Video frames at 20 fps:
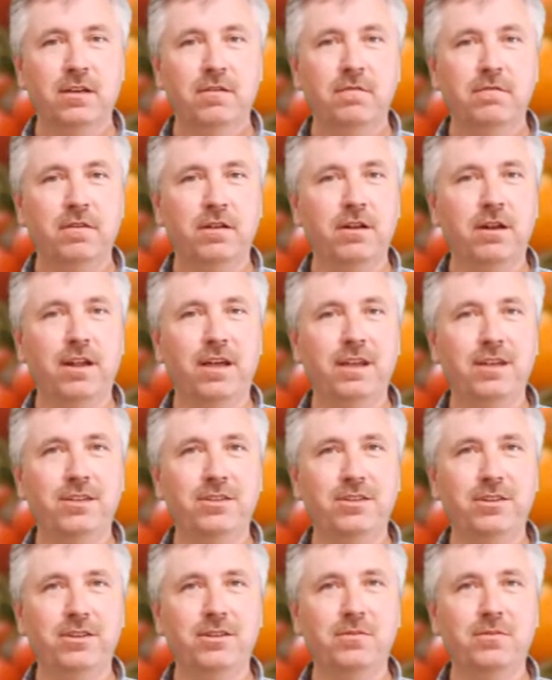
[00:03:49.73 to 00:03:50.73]

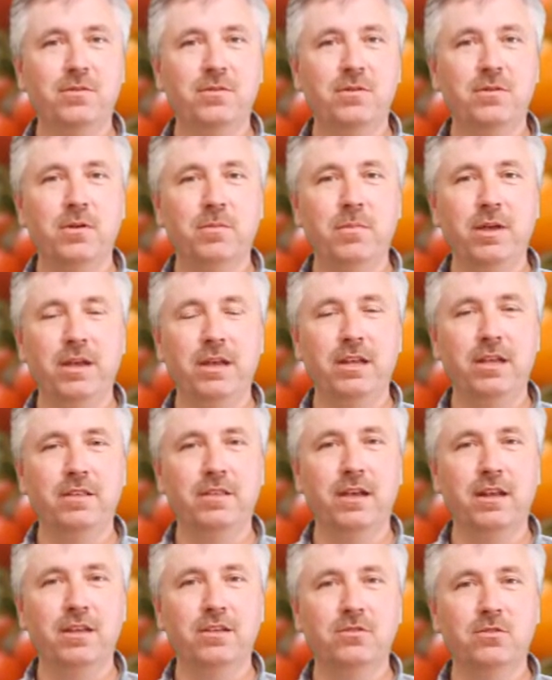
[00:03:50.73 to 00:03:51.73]
Ventilation meaning
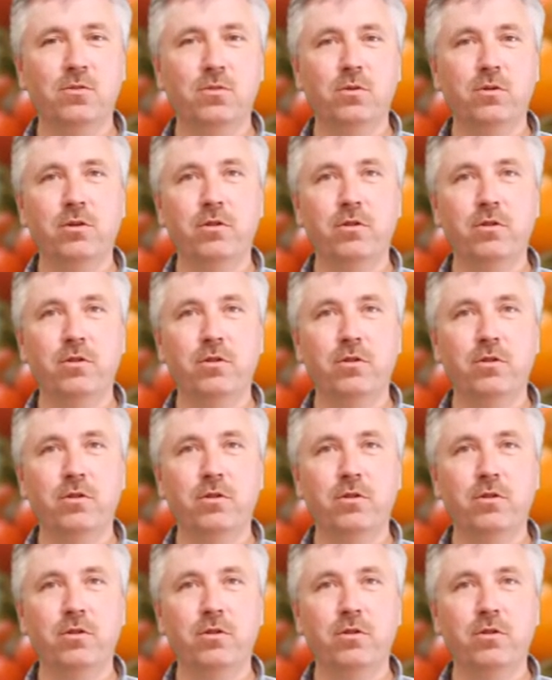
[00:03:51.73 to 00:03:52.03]
that it's going